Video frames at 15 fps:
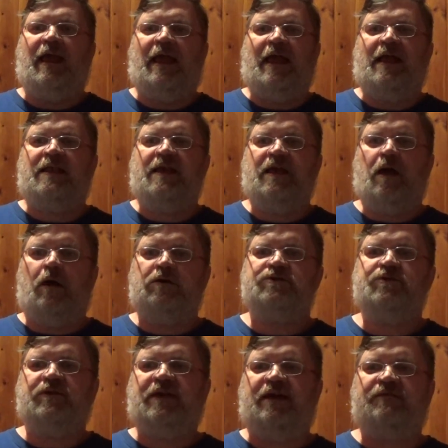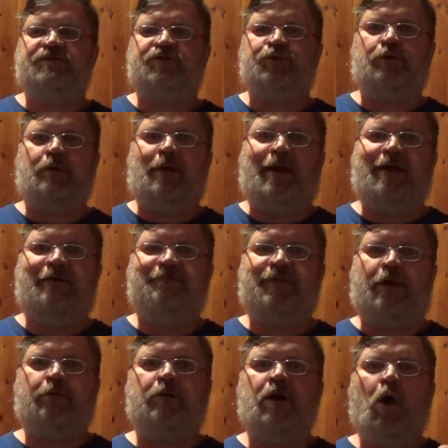And he also gives her a
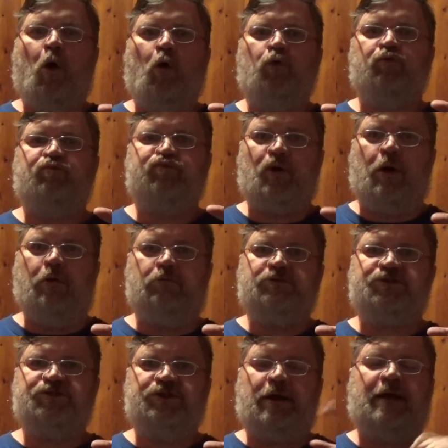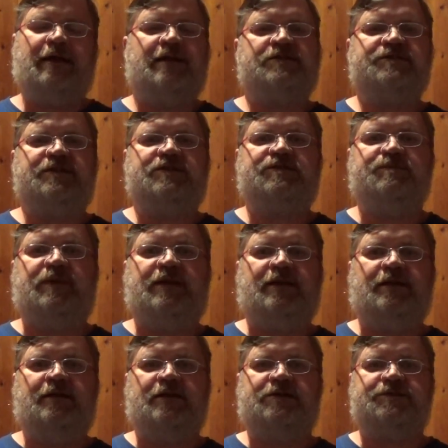very old brooch, I guess that's been
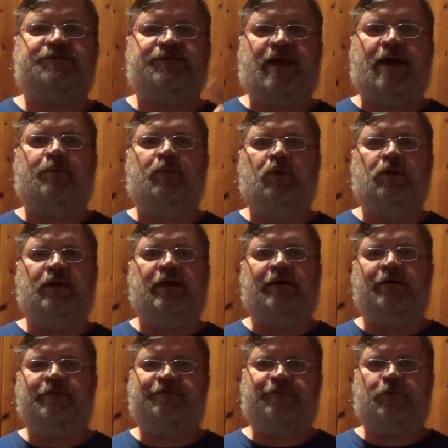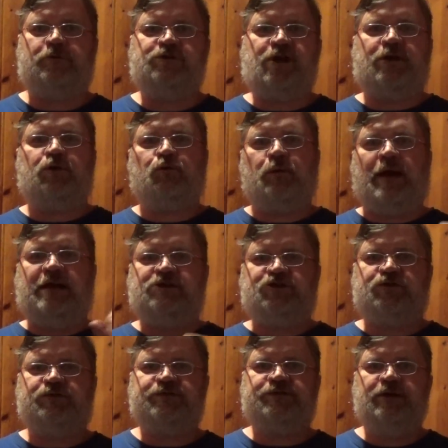in his family for
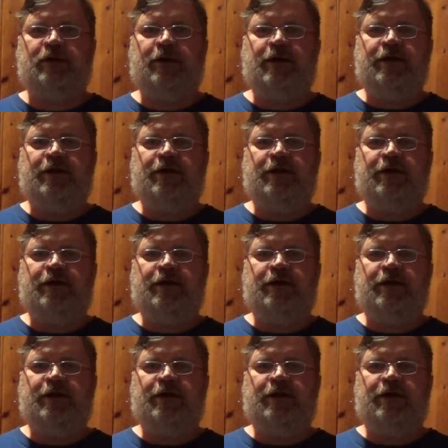generations.